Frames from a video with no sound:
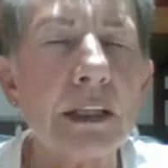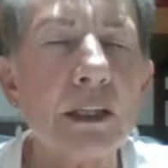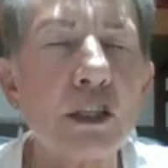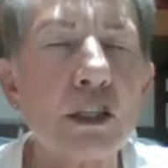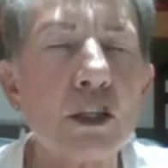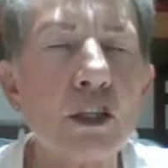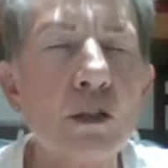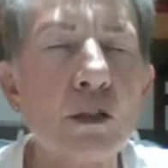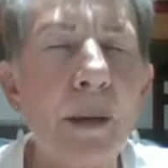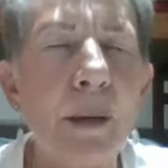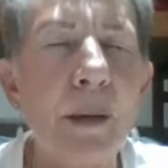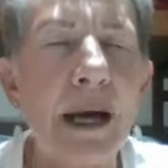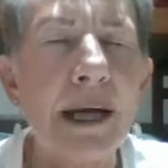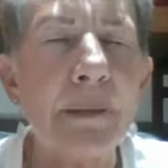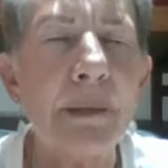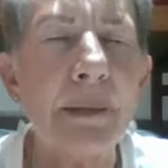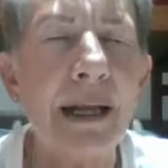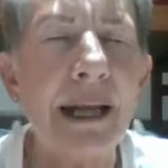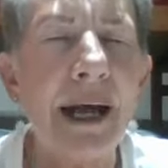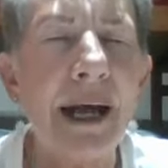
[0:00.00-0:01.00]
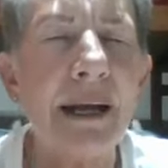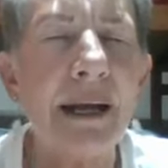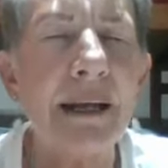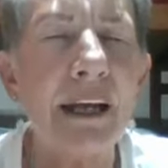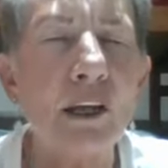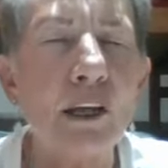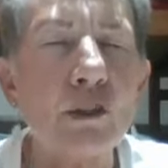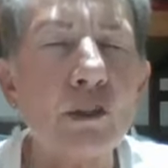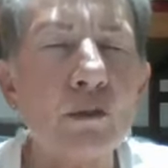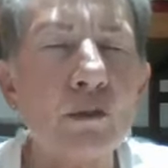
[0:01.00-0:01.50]
Shubar
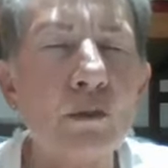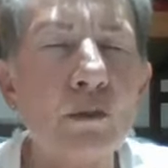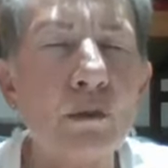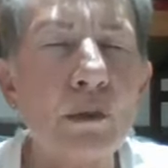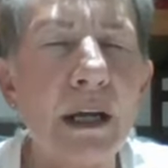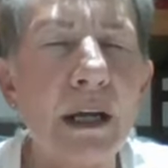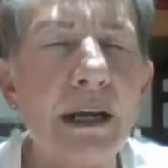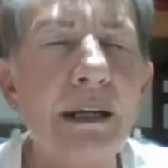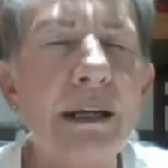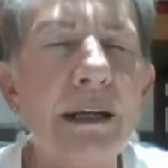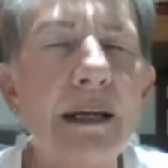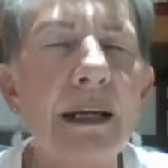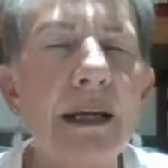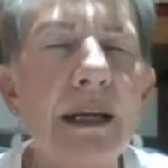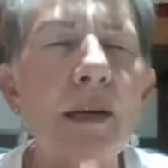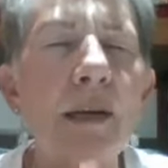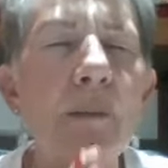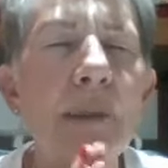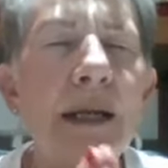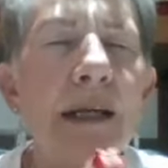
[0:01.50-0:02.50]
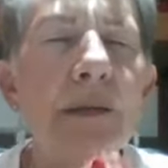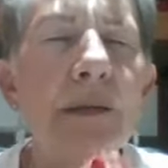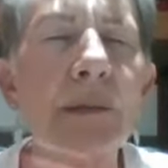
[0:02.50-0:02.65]
Balaria Sura Eber